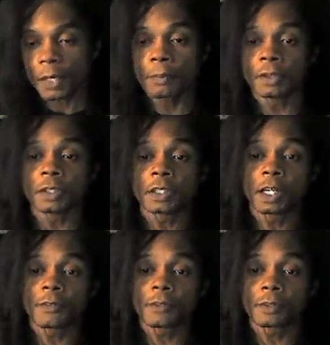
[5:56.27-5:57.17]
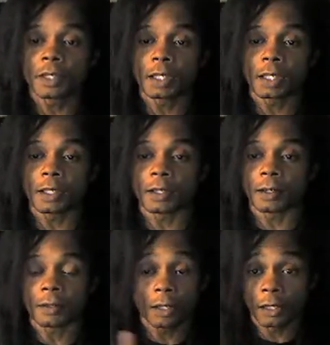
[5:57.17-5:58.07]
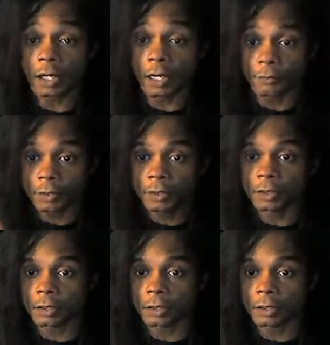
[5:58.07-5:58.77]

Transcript: putting together a coven,